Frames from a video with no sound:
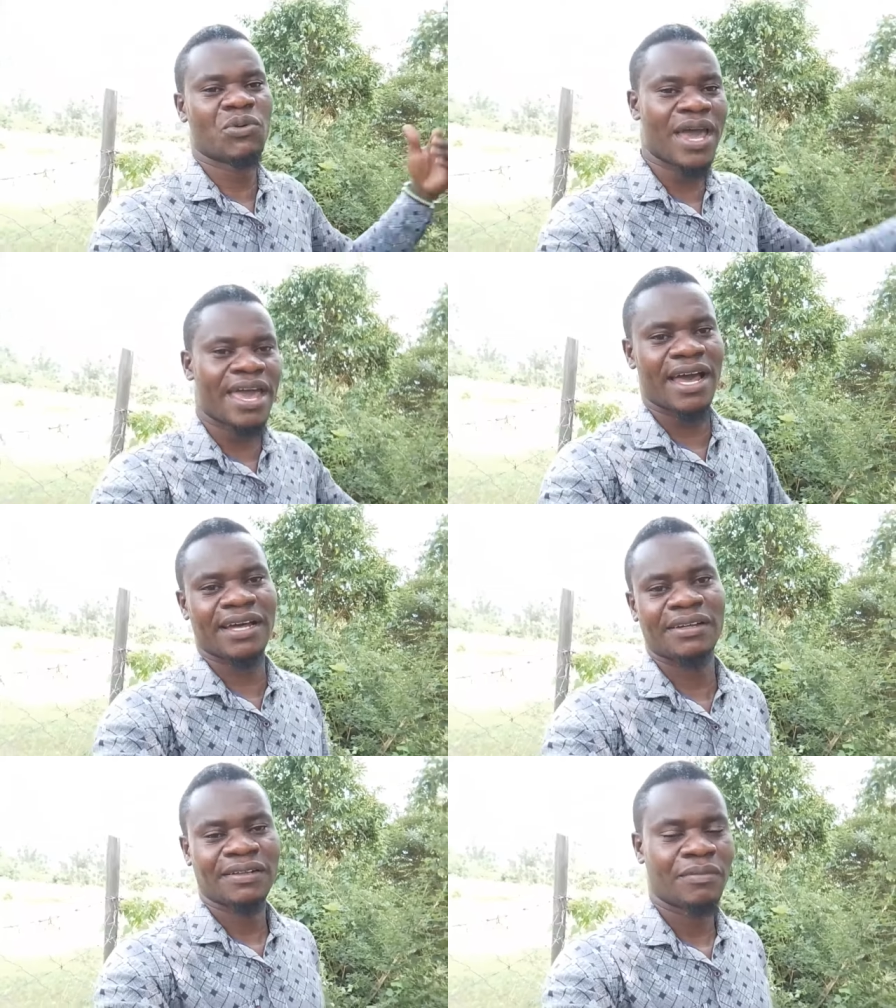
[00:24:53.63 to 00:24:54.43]
But in
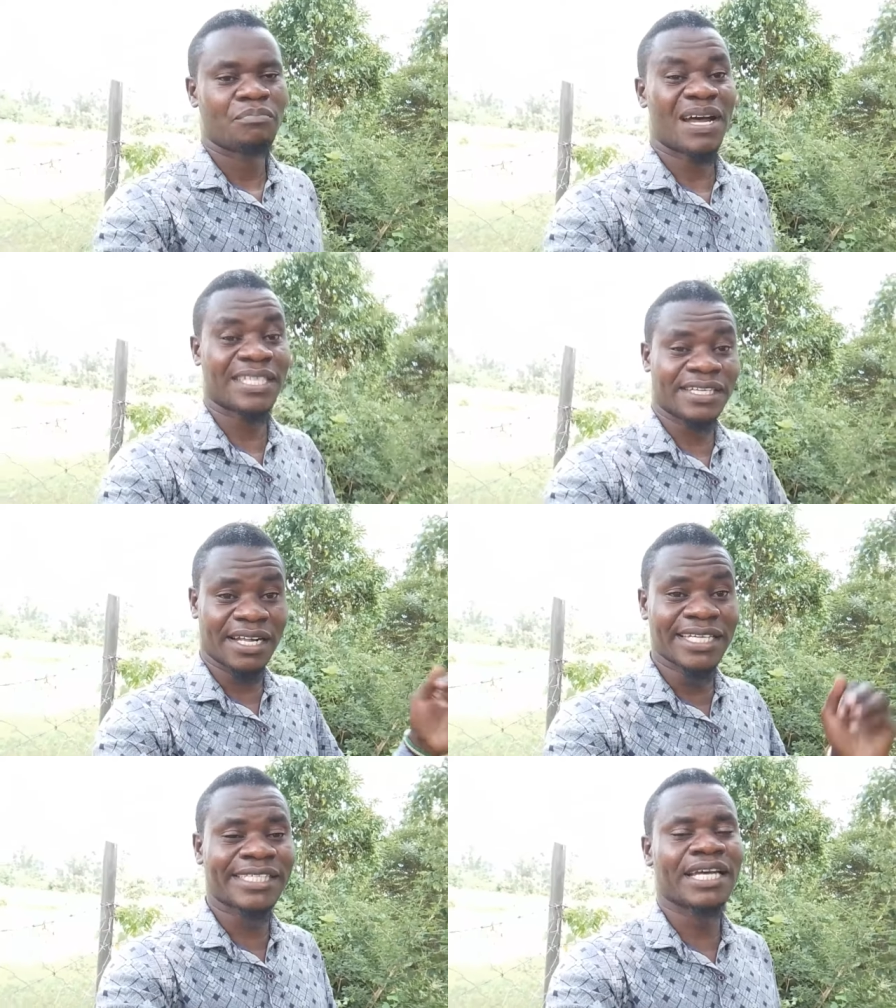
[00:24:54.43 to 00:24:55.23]
the real sense,
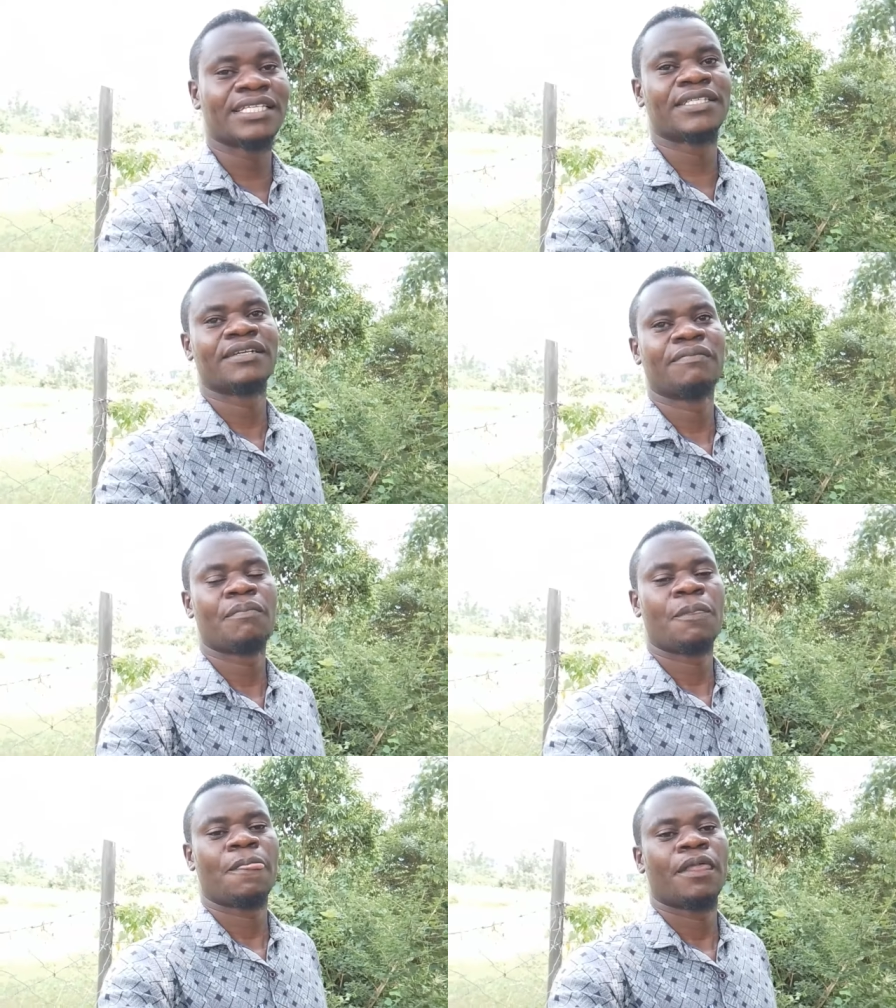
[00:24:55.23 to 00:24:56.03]
he will
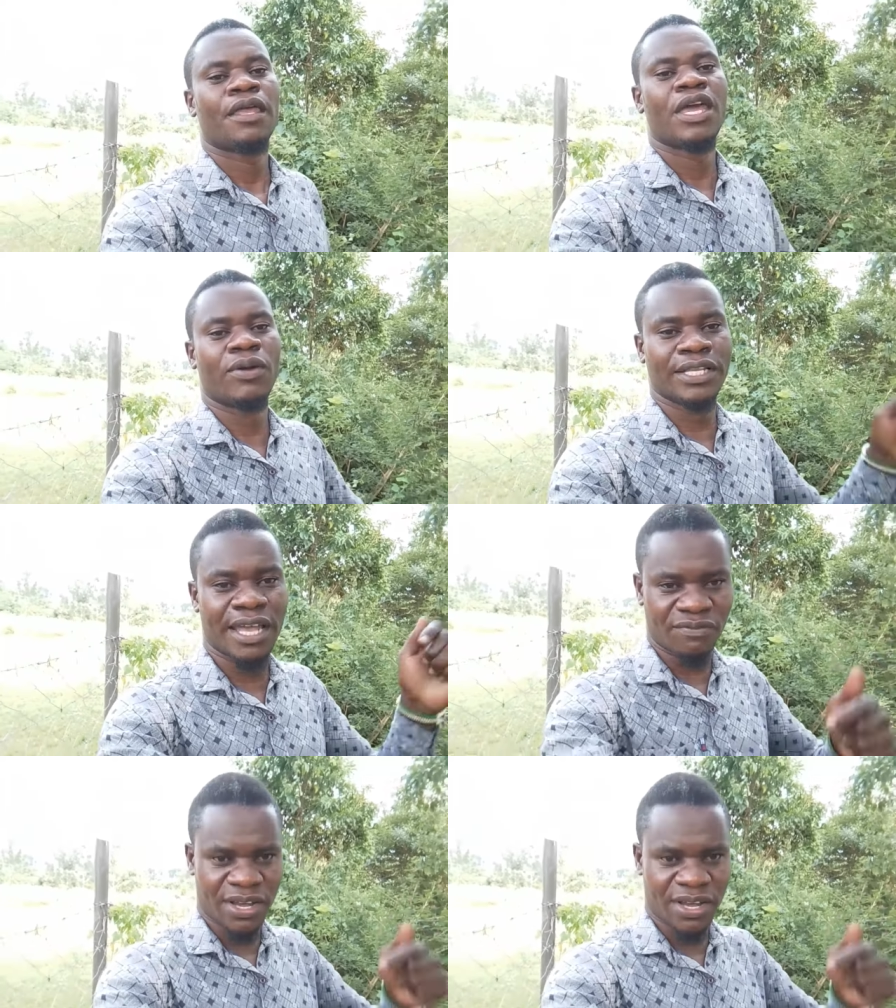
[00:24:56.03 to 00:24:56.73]
never give out.